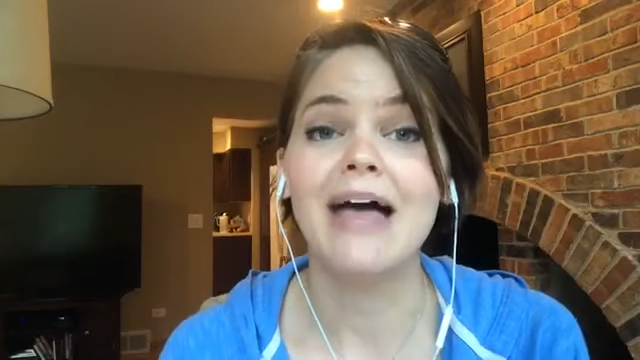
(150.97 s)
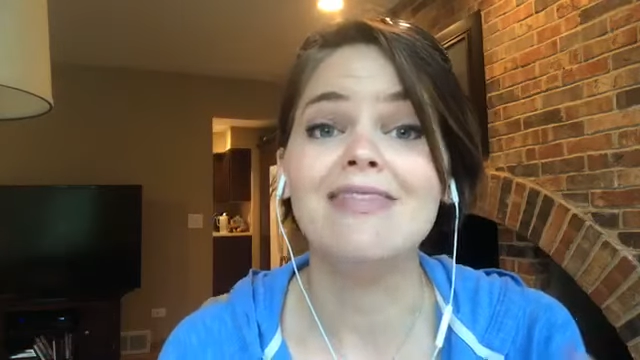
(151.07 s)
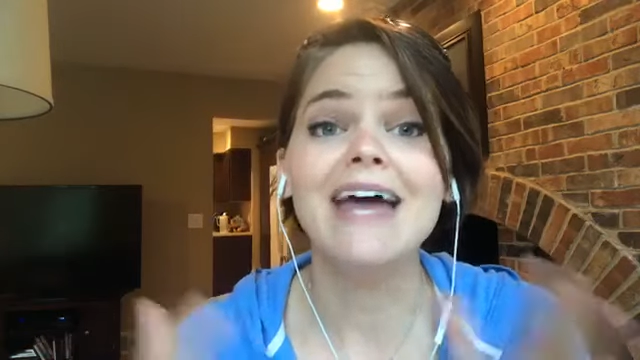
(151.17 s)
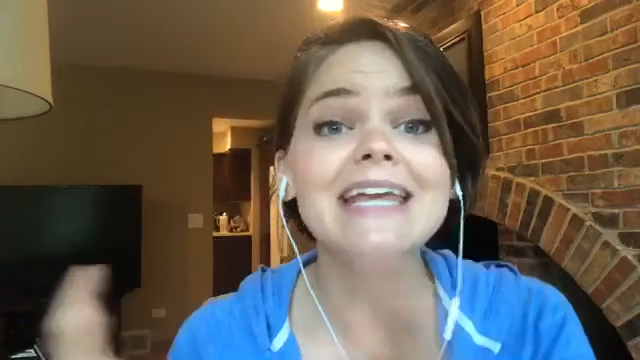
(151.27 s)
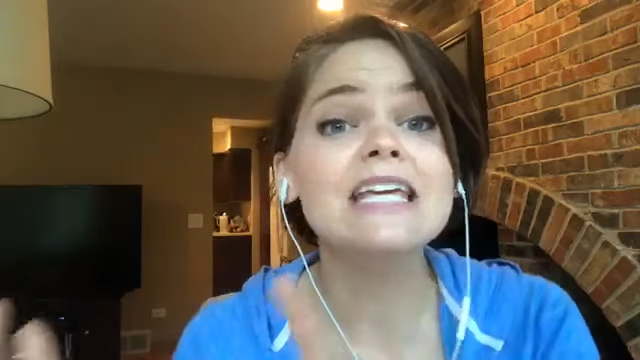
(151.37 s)

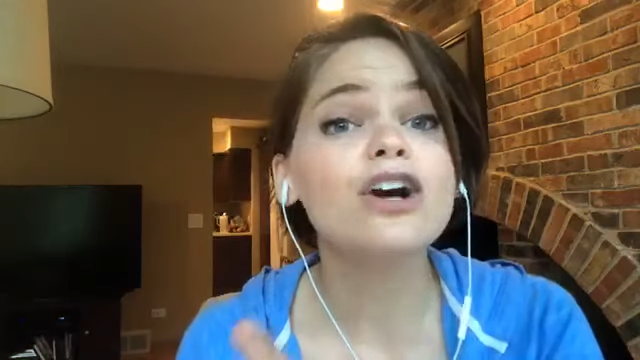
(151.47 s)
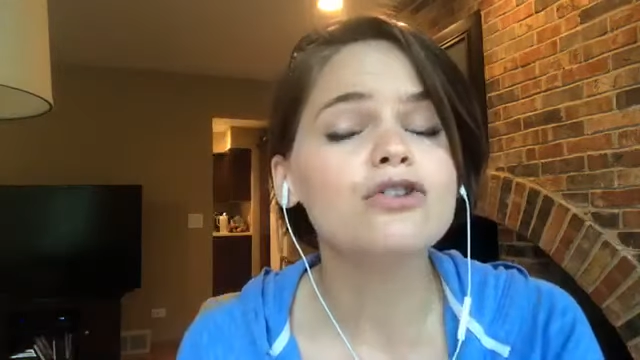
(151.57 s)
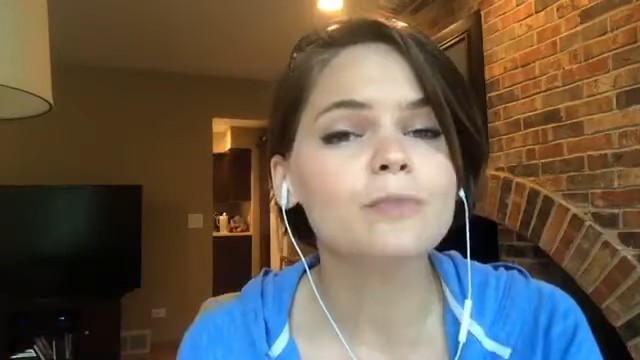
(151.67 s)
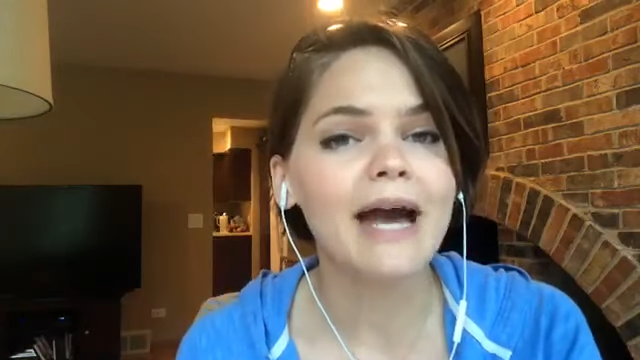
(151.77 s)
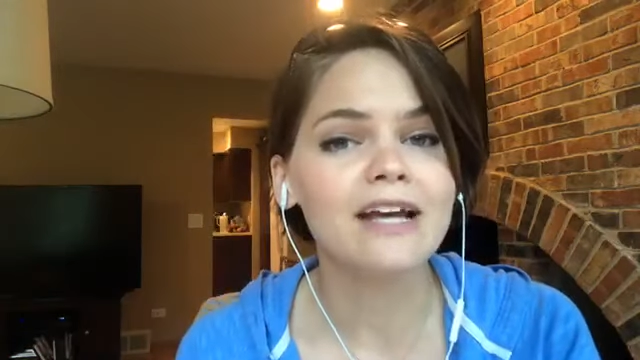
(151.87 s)
and then he
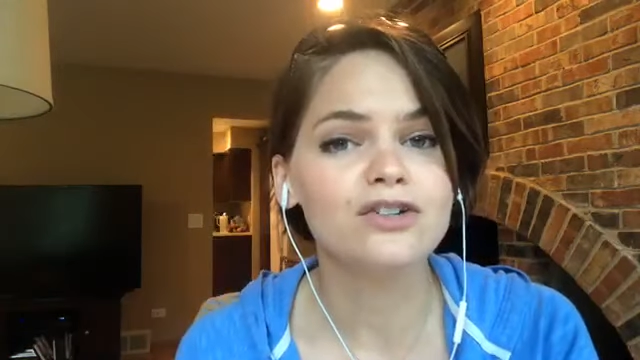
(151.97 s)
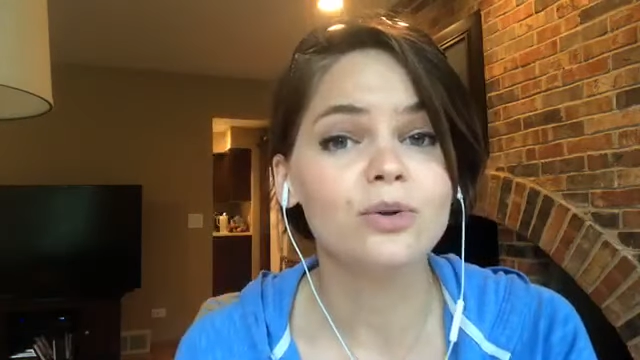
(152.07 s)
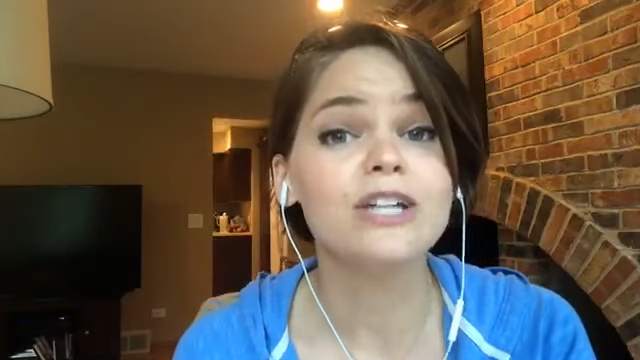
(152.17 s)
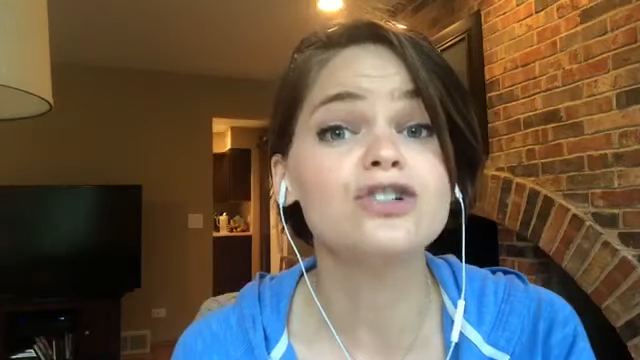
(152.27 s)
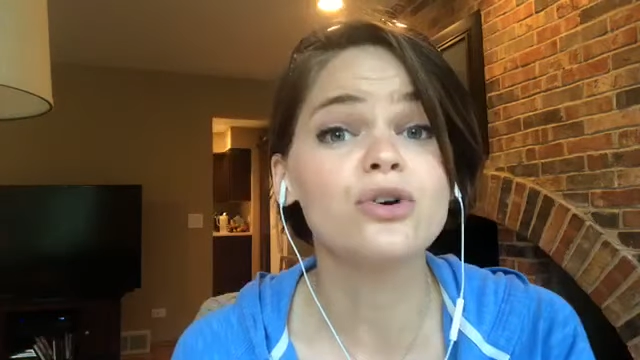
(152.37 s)
goes back into
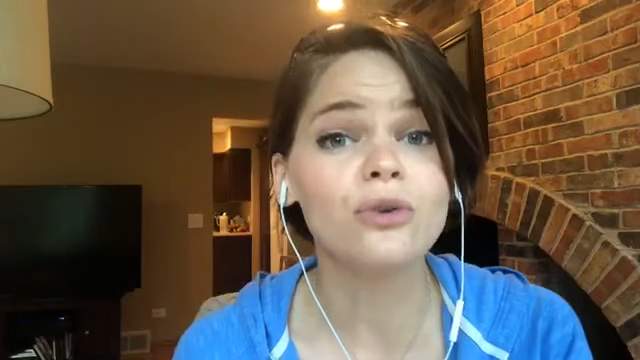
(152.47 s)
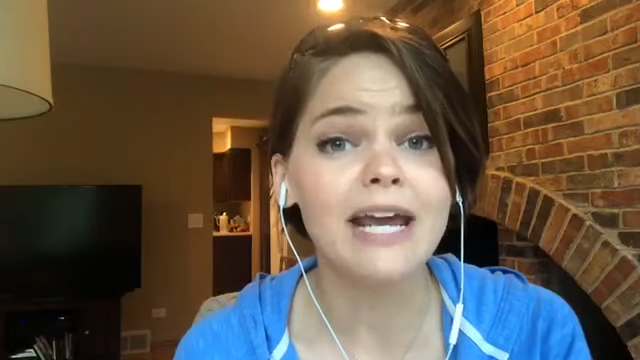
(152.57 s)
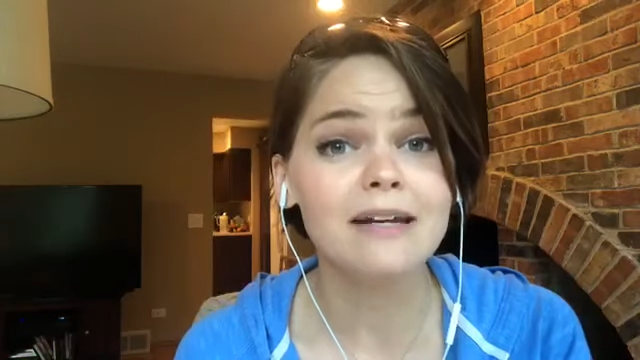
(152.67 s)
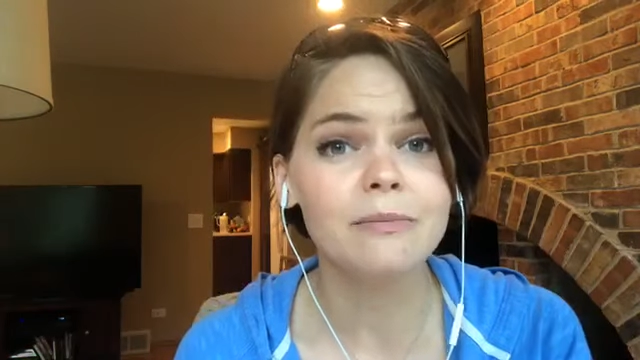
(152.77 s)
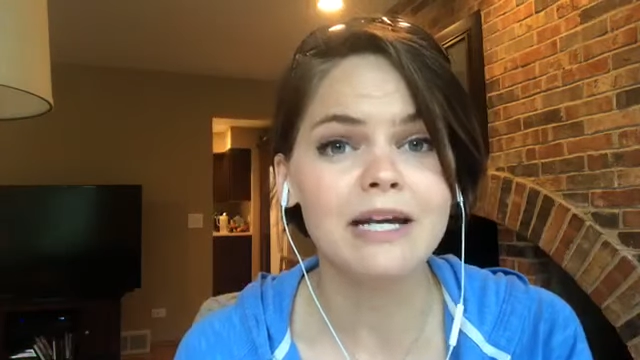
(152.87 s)
his
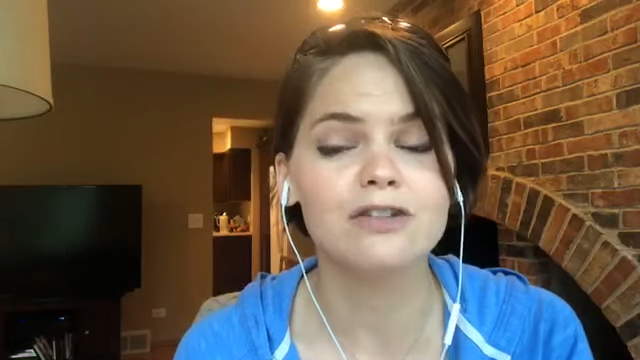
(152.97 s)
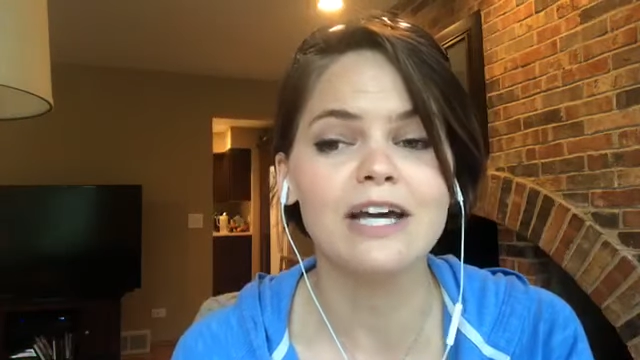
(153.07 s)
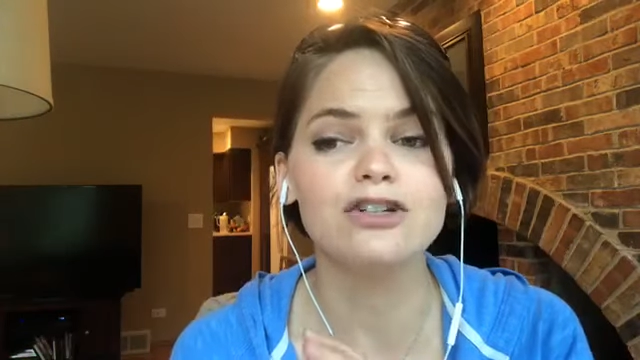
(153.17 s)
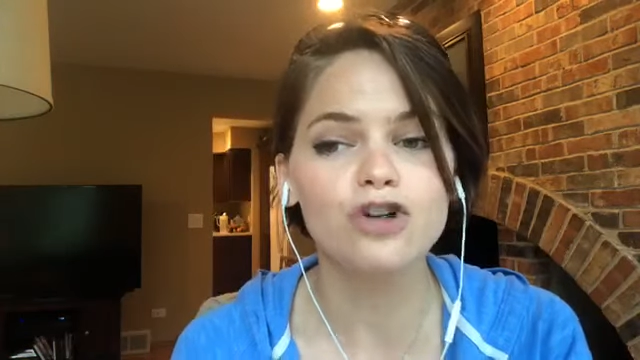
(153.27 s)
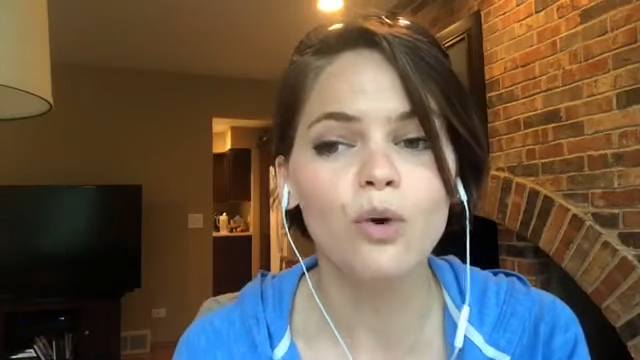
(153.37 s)
crate because
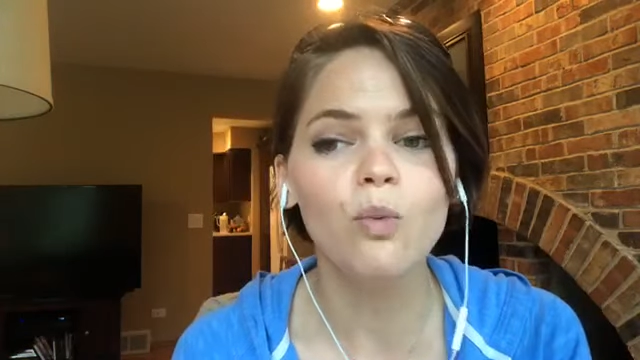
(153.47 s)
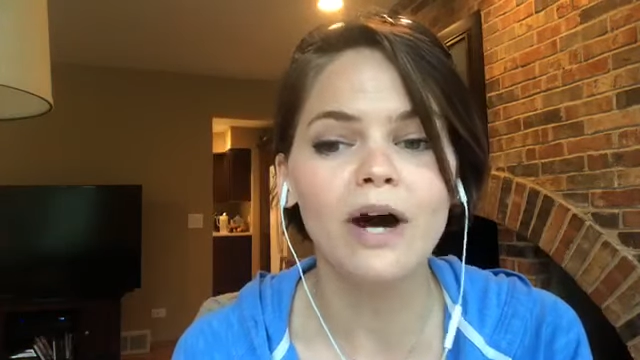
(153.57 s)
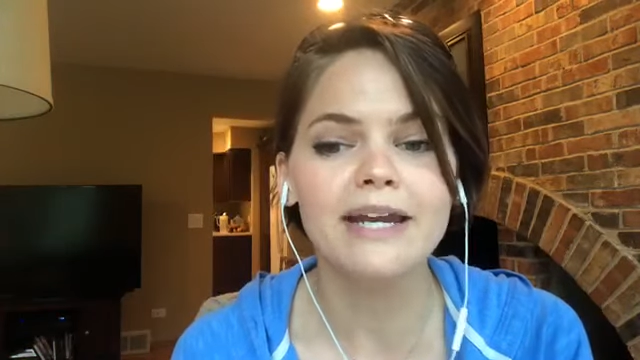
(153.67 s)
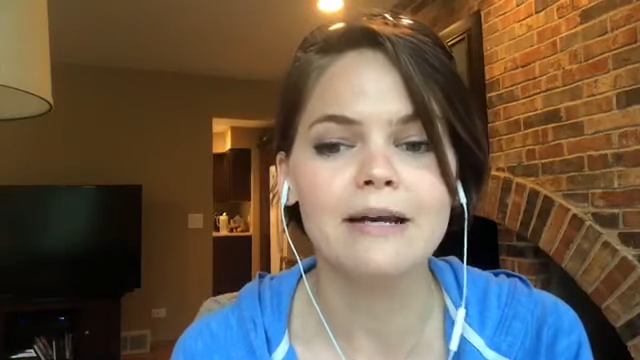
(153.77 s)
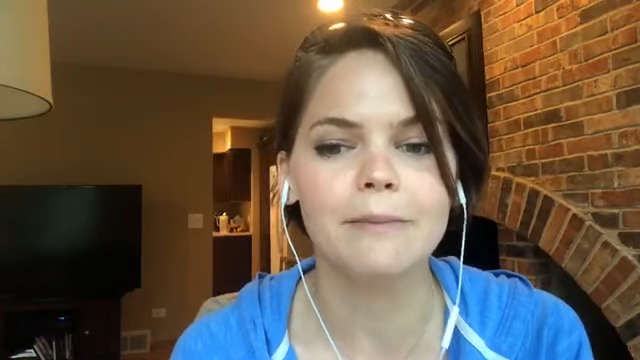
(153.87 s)
I don't
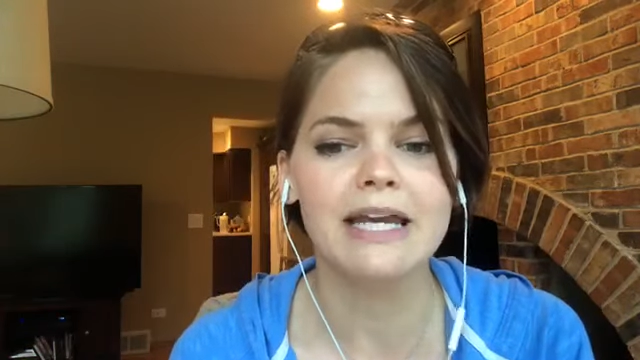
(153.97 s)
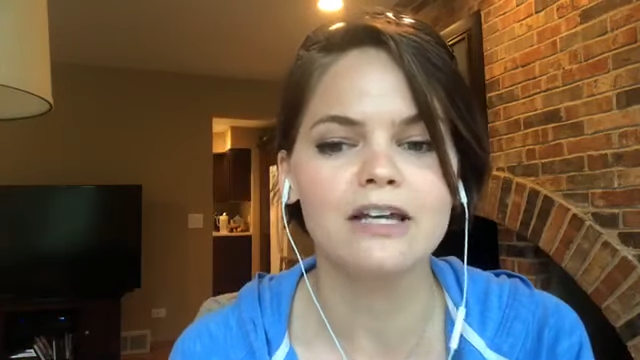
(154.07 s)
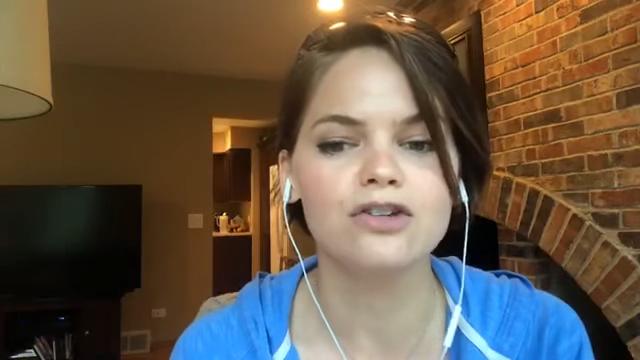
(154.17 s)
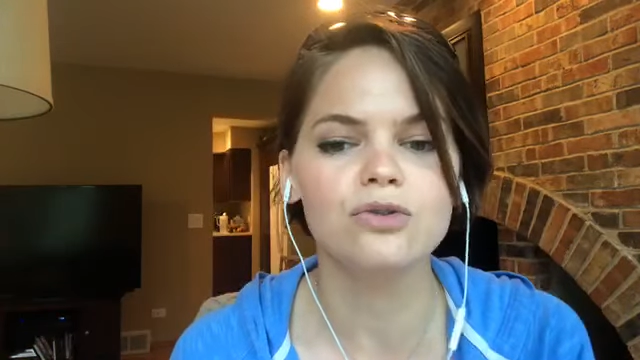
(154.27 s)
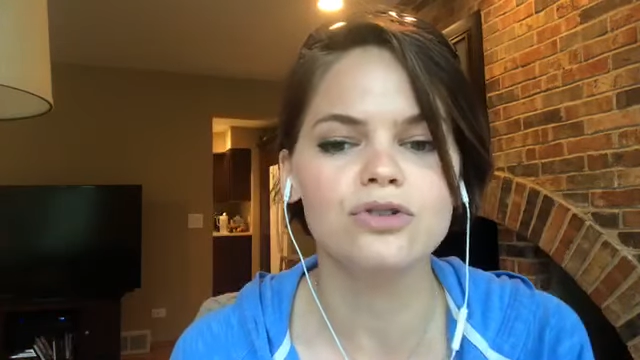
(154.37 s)
want him
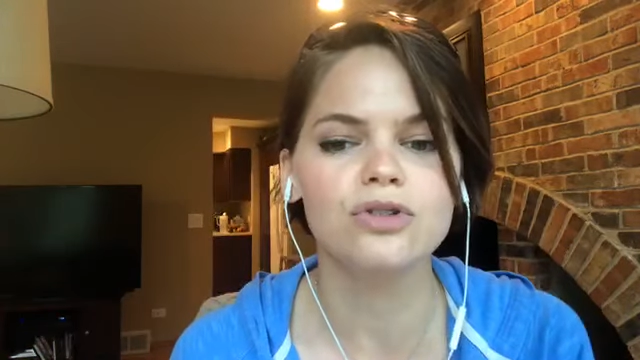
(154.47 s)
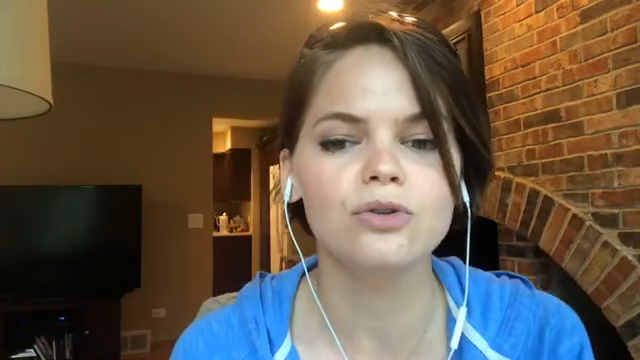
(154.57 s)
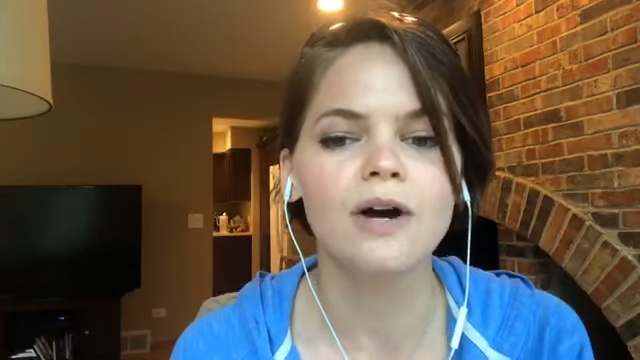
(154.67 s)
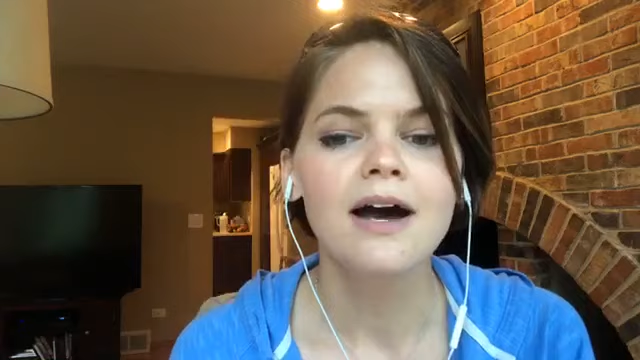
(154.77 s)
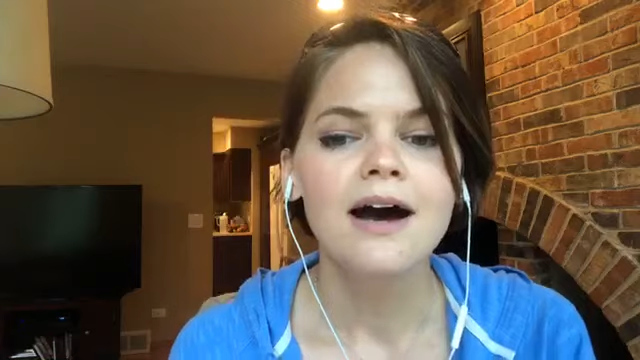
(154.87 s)
getting used to